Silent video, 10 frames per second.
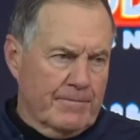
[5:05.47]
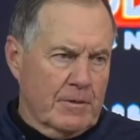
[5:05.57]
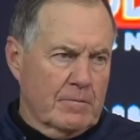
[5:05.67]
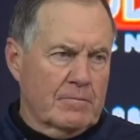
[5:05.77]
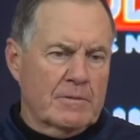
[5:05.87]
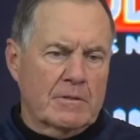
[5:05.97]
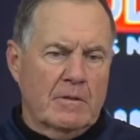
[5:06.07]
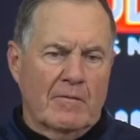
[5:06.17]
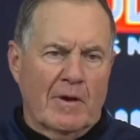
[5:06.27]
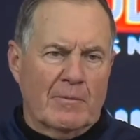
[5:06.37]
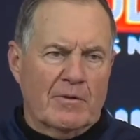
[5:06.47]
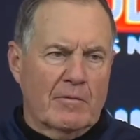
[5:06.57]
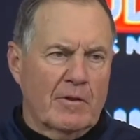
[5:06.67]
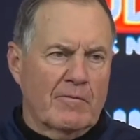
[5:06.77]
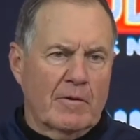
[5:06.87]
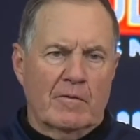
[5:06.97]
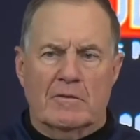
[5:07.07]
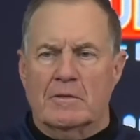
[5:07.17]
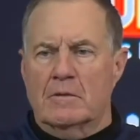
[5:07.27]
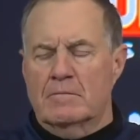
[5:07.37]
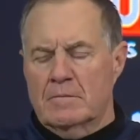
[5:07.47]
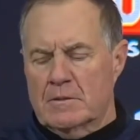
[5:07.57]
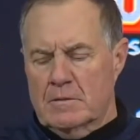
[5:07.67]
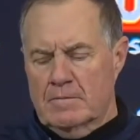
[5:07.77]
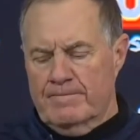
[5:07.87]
know, still have opportunity in front of us here. So